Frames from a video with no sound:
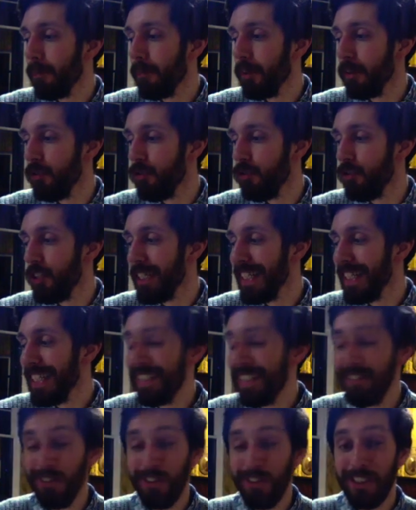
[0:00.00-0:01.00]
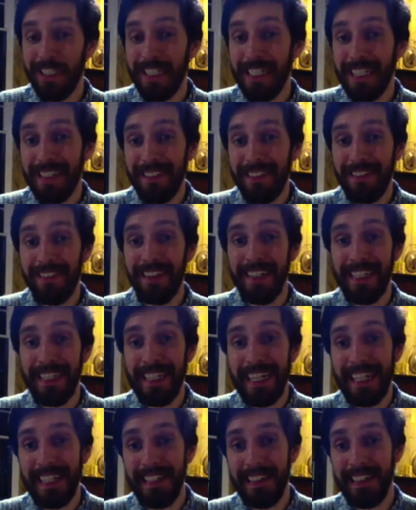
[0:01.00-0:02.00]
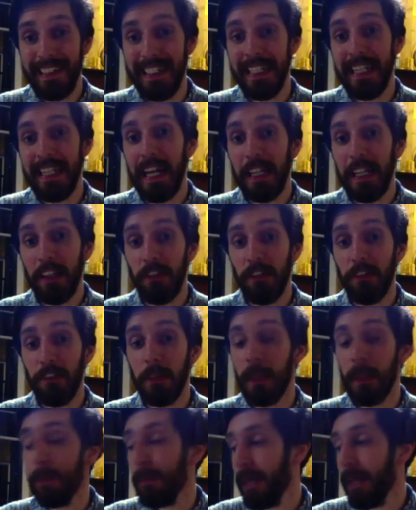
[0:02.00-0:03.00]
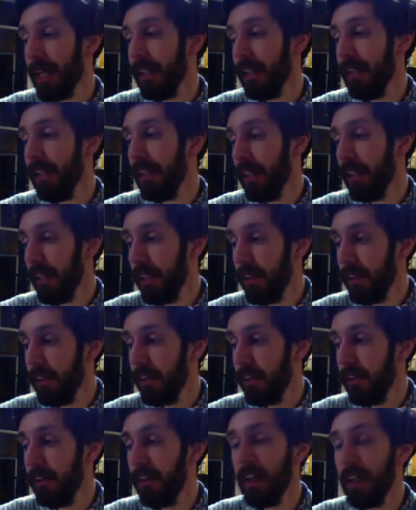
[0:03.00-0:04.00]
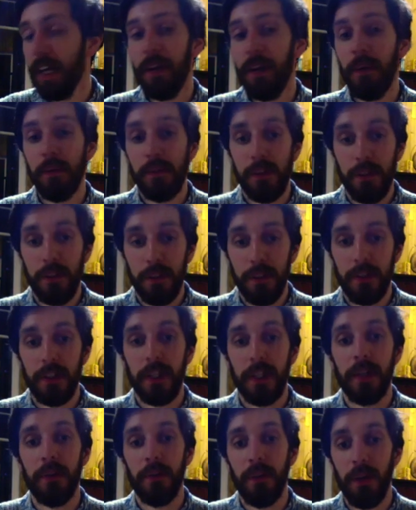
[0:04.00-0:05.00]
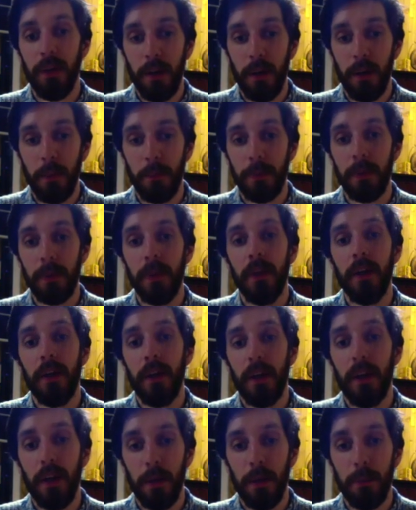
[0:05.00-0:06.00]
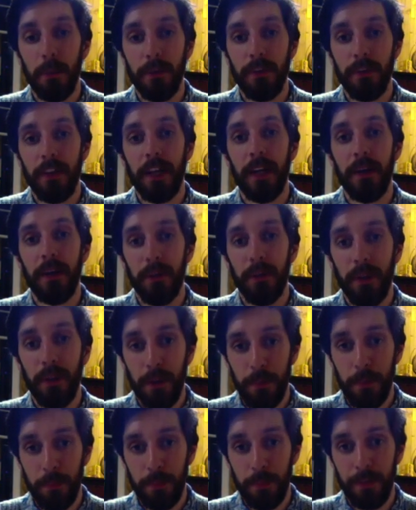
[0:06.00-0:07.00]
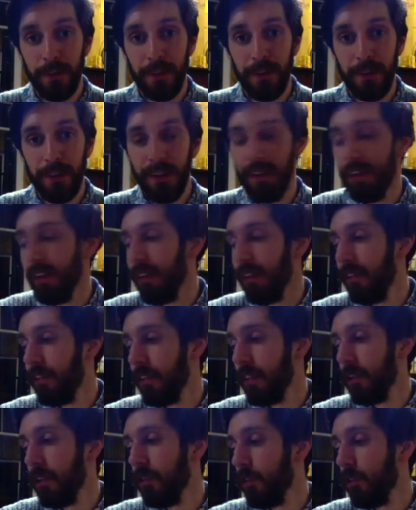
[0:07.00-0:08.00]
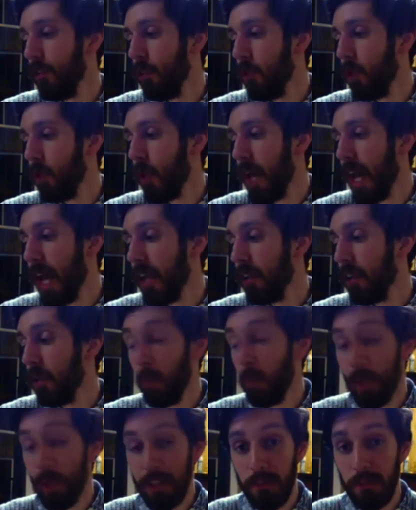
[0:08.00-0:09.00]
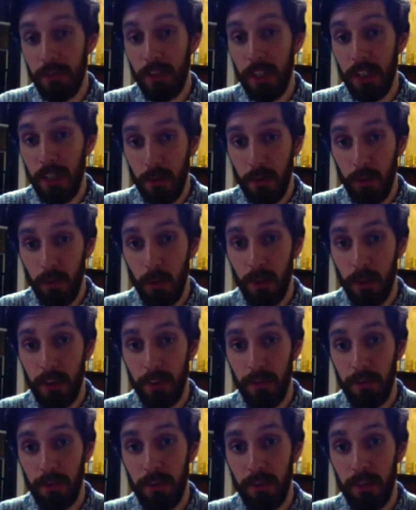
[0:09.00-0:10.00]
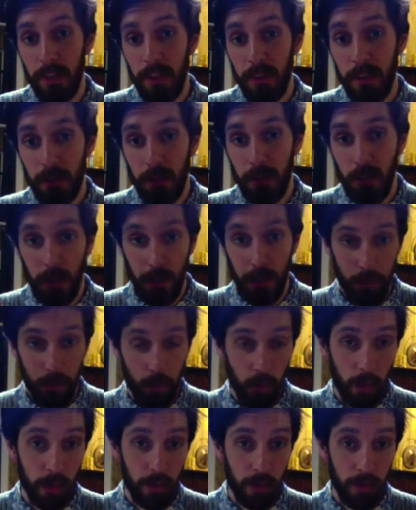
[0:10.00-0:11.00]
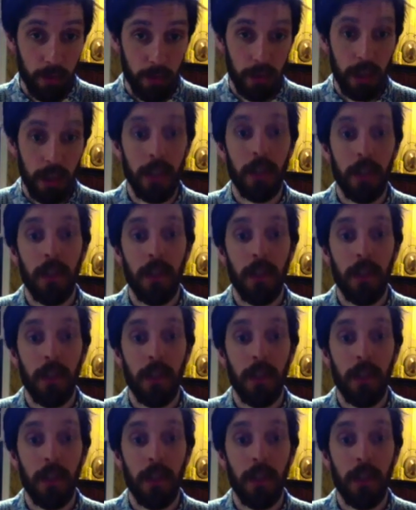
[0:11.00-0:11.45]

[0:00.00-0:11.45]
G, G, C, D, and the strumming pattern is down, down, up, up, down, up. So you do that twice for G, once for C, and once for D.